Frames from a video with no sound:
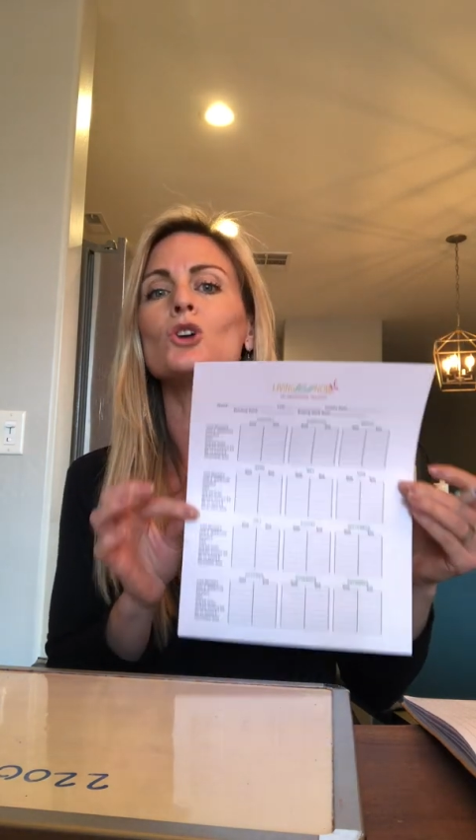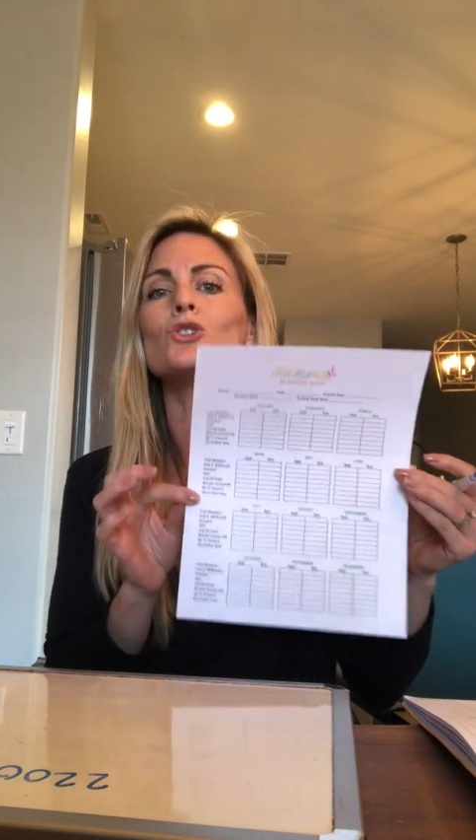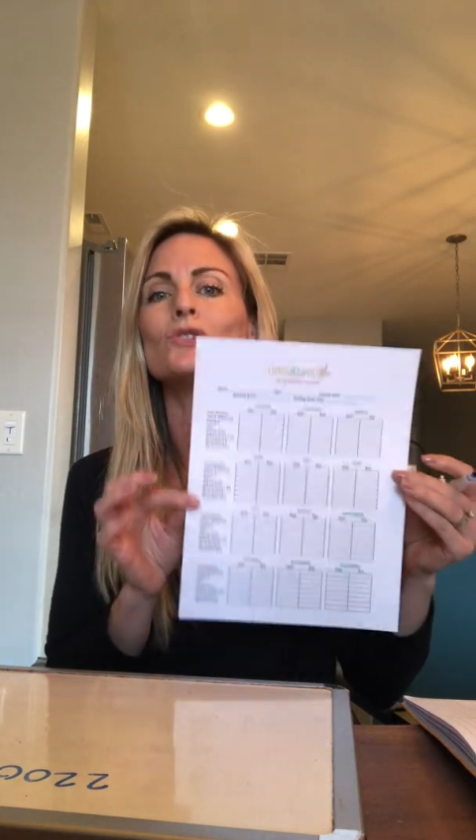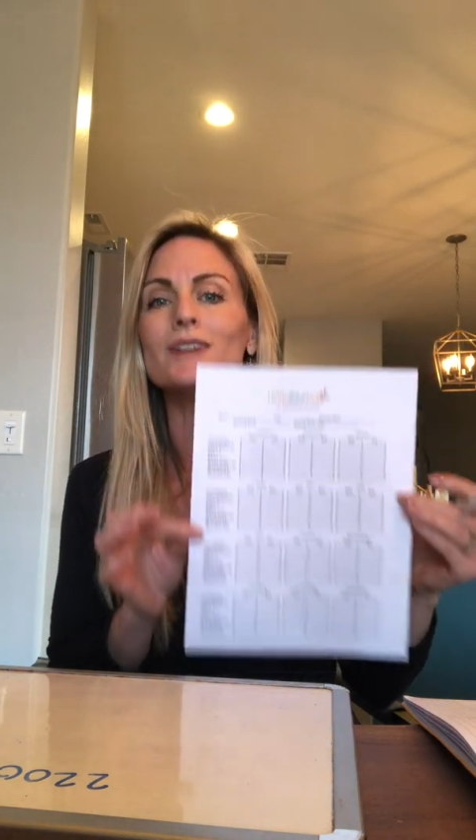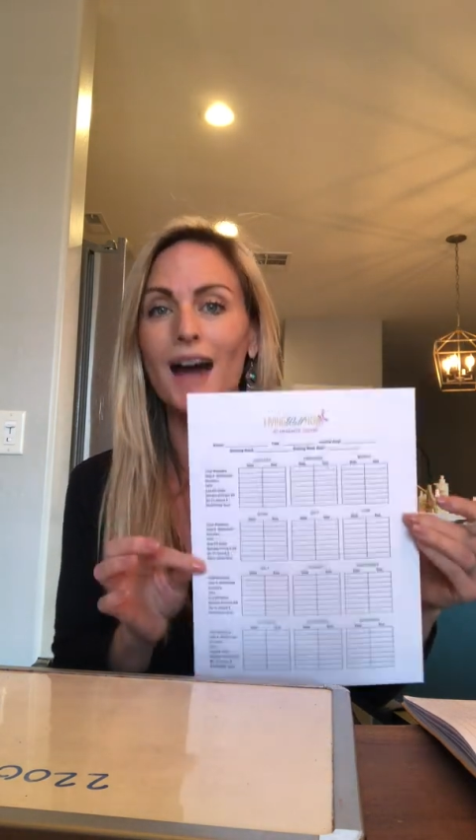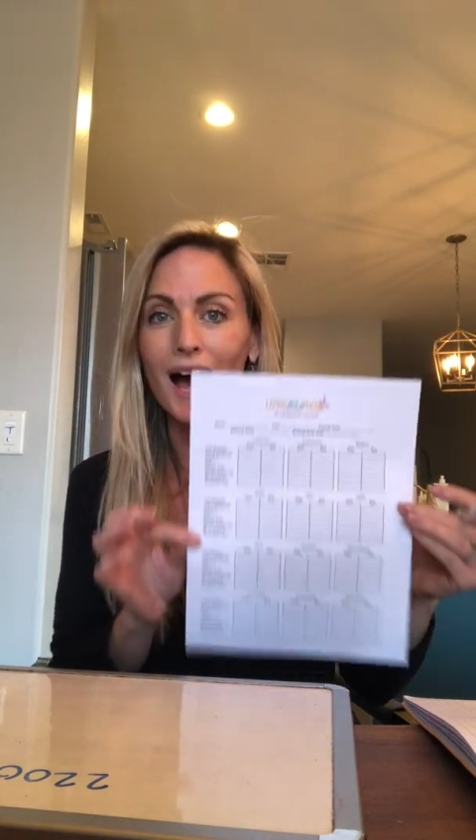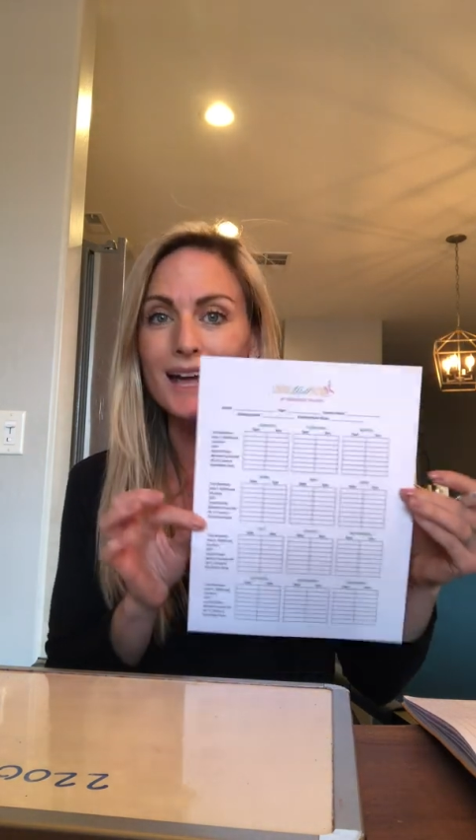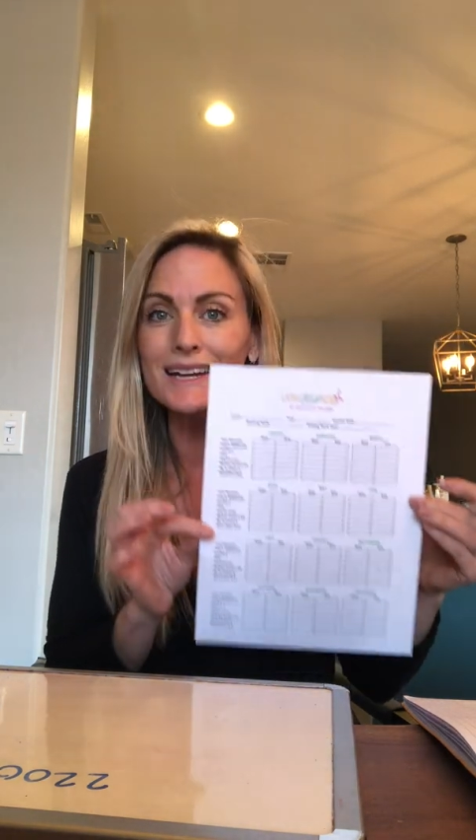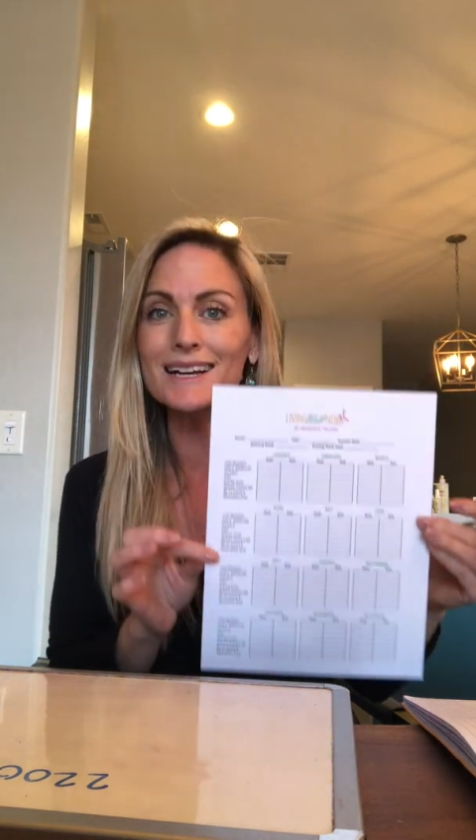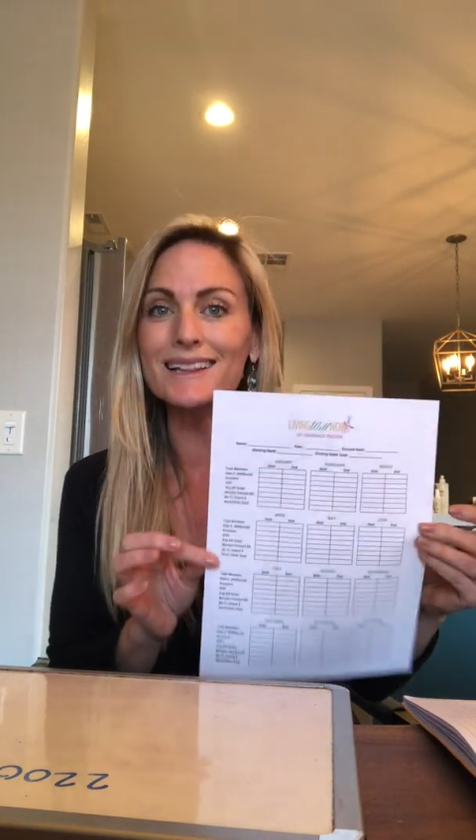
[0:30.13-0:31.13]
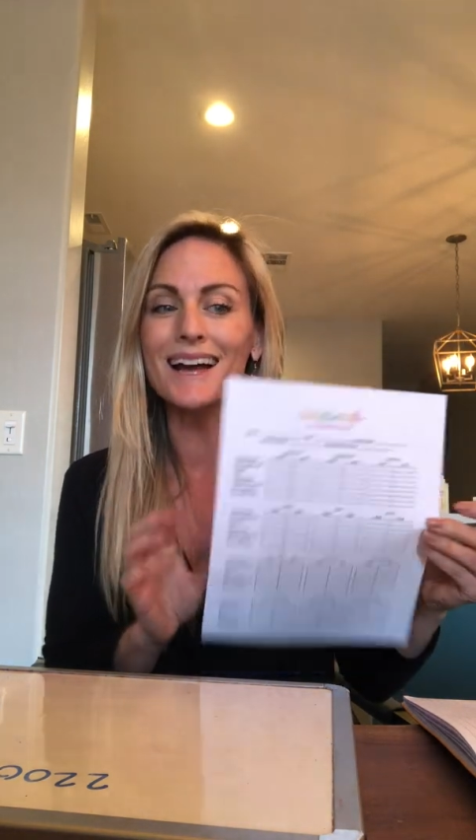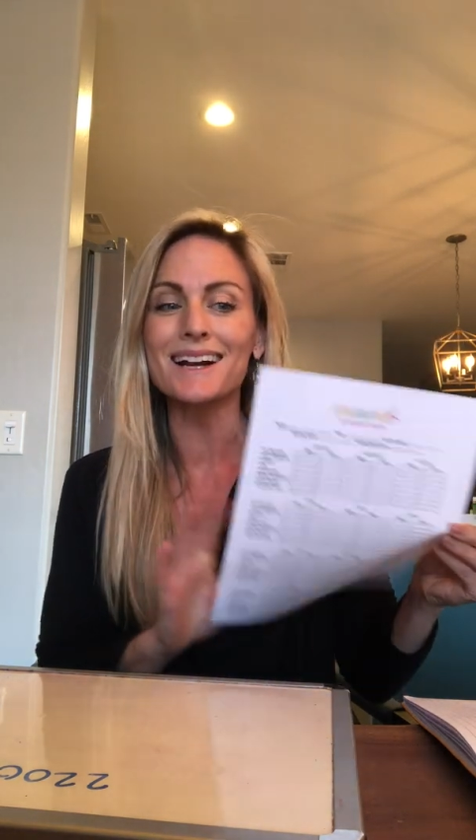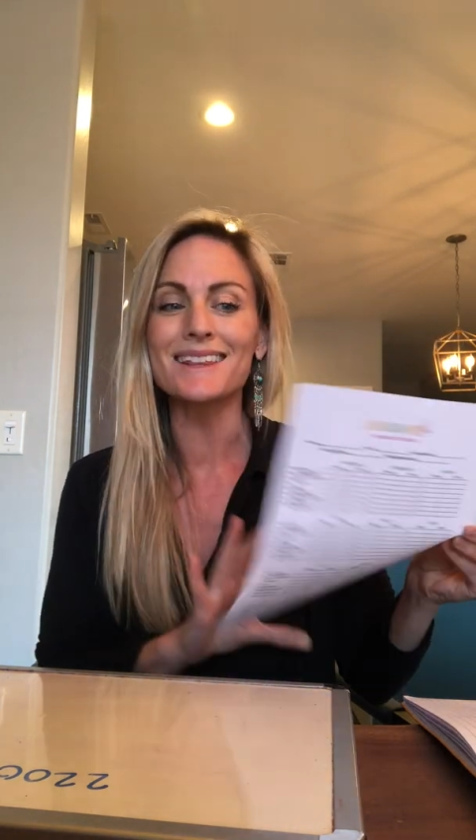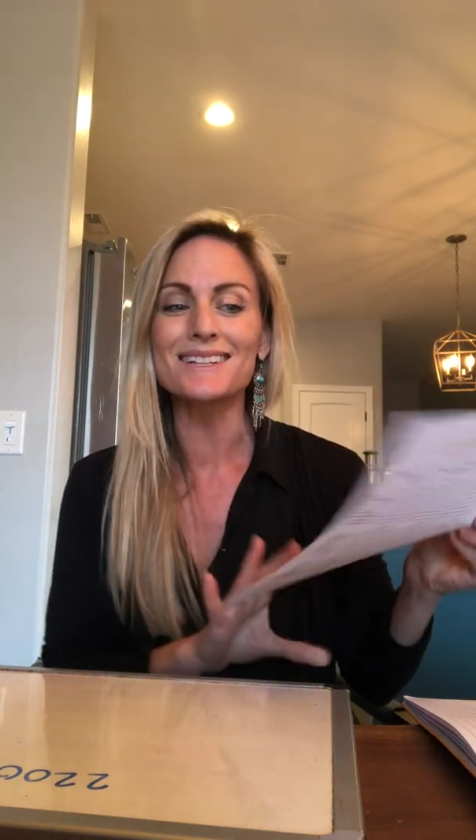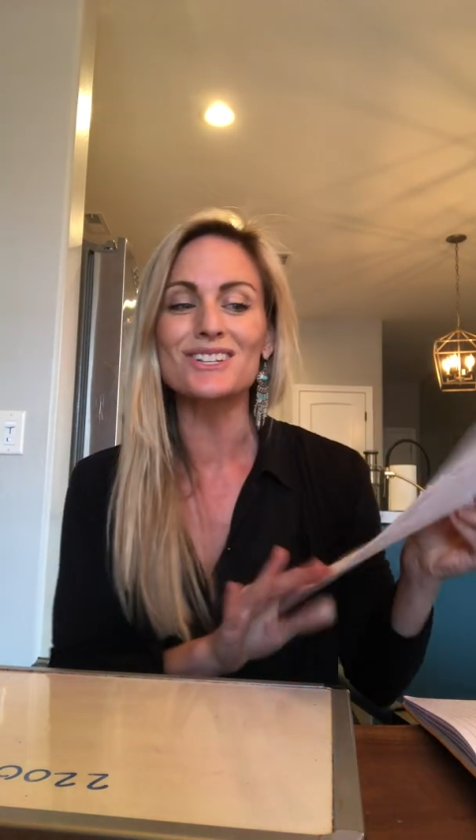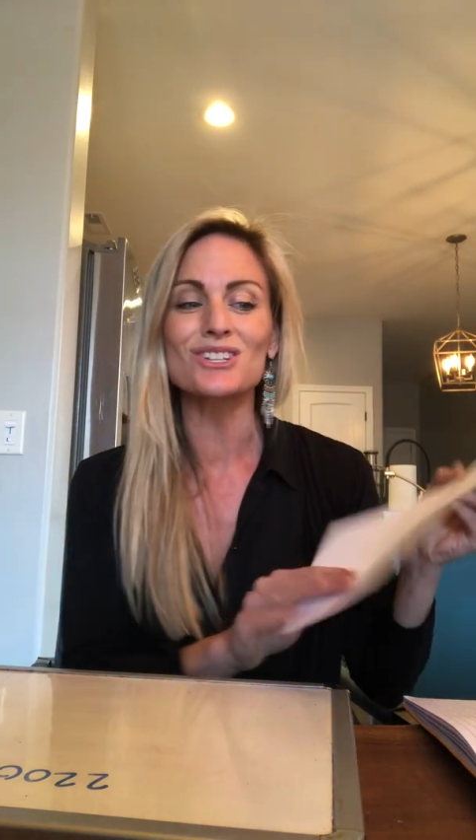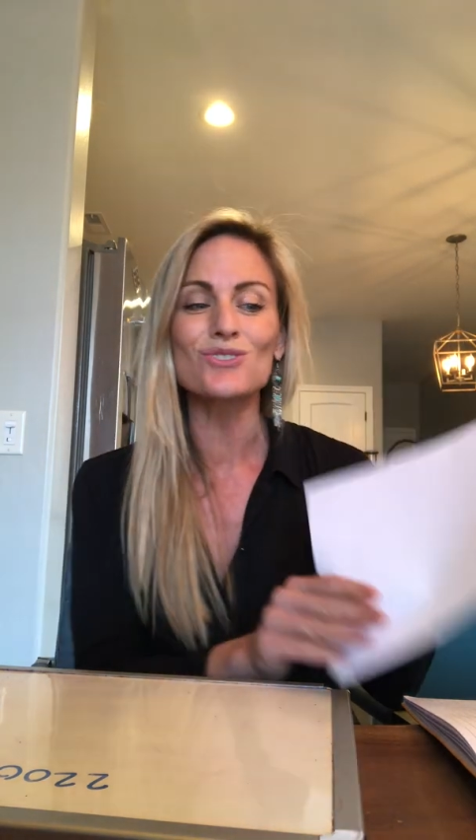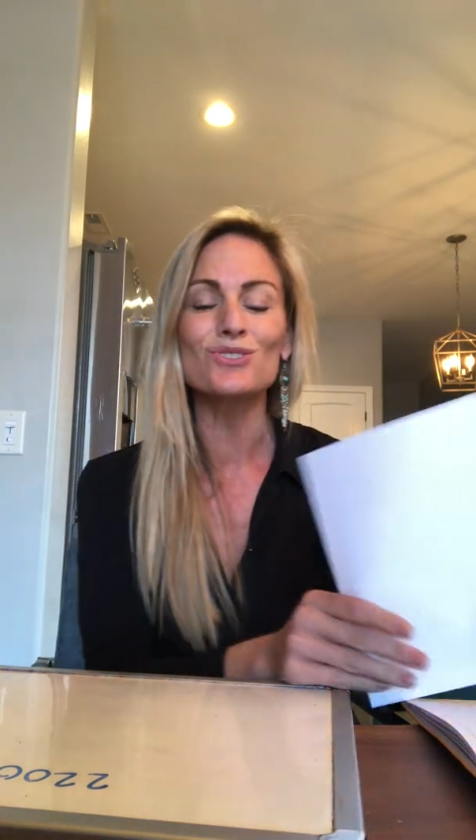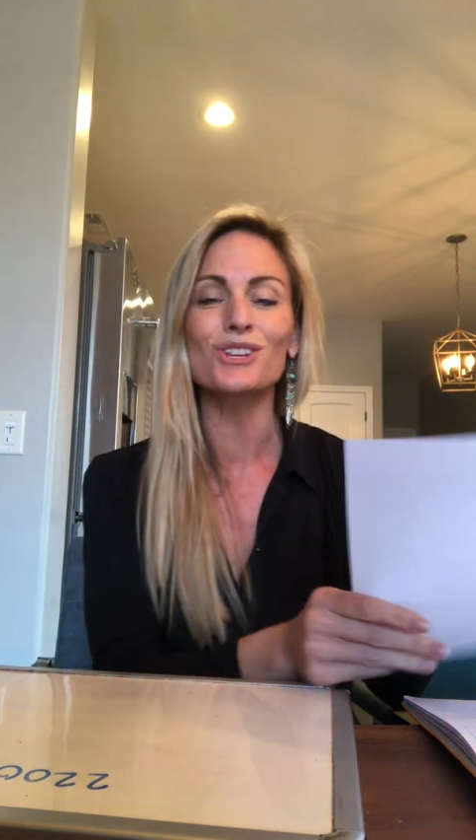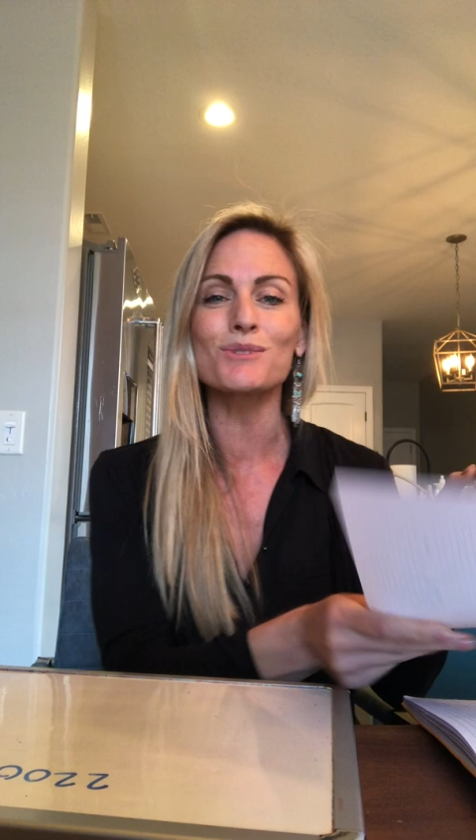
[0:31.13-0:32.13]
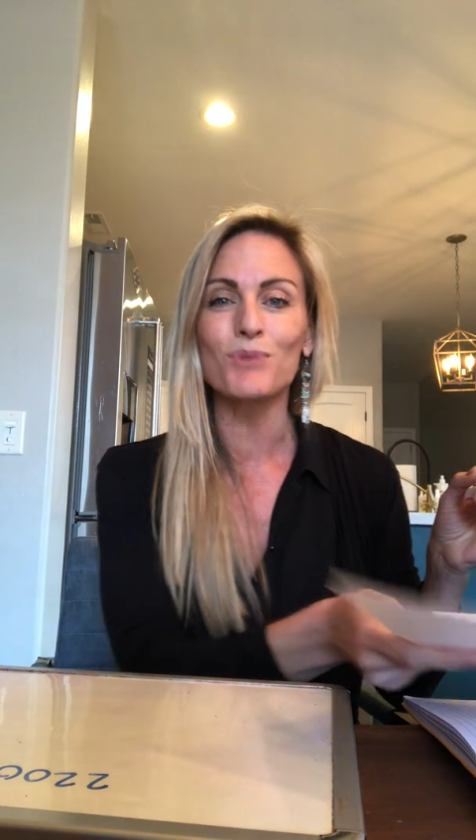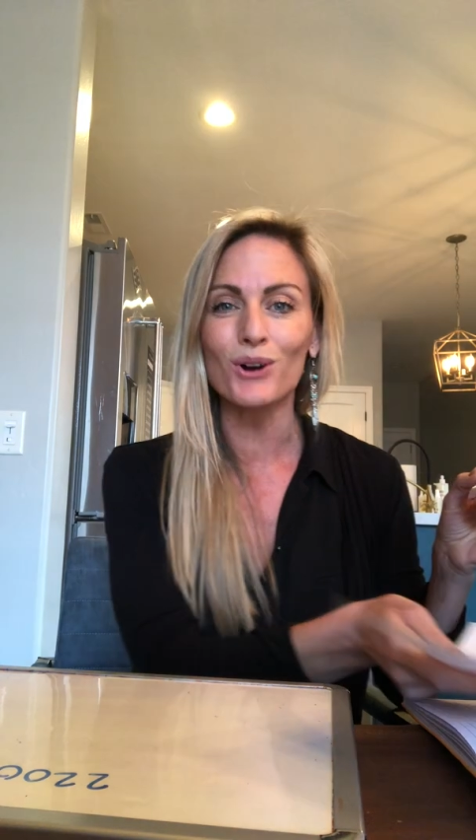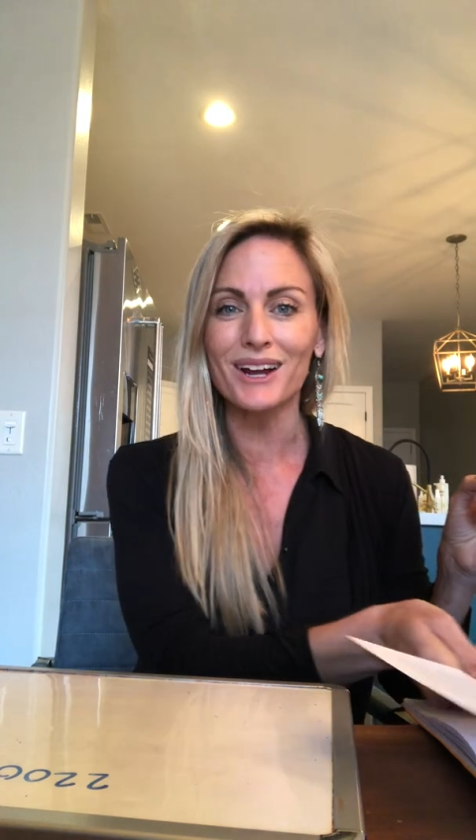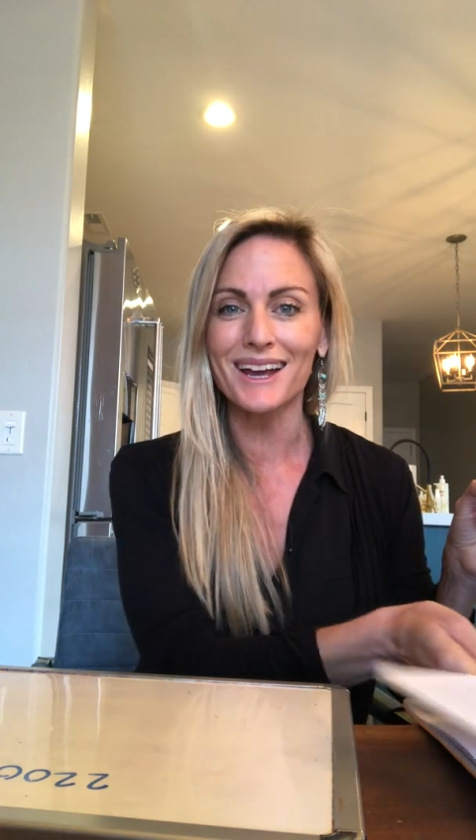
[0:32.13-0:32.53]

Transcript: Do not neglect this. It's hugely important.